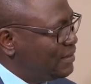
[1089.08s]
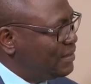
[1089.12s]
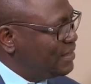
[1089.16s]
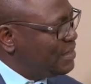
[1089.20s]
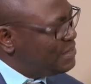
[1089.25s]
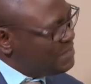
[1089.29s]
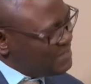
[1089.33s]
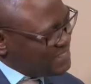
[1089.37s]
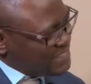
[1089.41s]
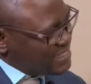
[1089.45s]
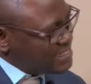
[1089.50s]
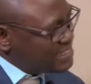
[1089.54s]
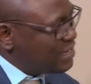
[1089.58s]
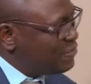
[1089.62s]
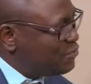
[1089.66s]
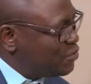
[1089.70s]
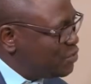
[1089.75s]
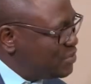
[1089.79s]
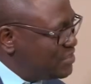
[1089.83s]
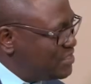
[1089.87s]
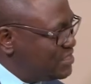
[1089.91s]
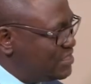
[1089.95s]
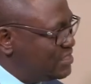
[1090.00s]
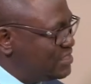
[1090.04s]
let me just have
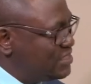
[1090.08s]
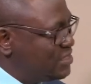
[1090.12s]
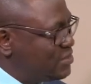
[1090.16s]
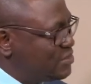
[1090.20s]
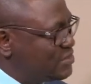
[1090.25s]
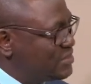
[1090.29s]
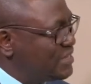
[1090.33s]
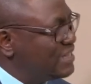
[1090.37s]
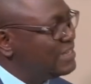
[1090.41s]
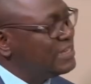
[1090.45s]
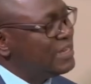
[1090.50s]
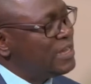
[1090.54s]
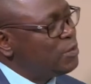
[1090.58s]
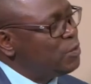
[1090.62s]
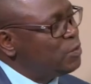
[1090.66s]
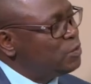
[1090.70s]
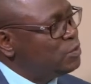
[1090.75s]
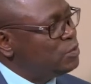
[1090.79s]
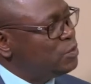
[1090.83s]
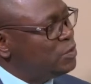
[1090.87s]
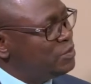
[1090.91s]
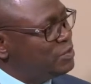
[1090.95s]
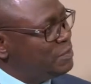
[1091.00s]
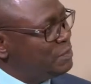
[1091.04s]
your details and I
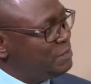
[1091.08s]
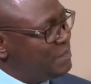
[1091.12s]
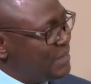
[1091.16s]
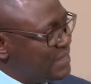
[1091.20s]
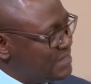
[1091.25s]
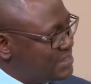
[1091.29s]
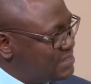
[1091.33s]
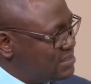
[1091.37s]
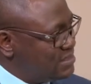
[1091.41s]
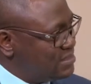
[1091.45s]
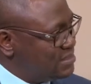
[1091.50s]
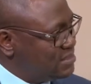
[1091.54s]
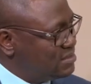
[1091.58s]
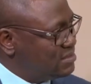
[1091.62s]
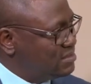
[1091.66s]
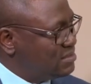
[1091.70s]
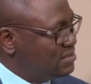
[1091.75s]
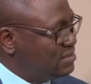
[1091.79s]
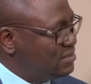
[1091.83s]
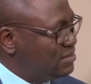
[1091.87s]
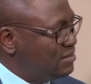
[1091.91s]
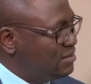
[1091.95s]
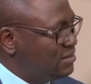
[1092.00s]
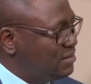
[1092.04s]
will not pass it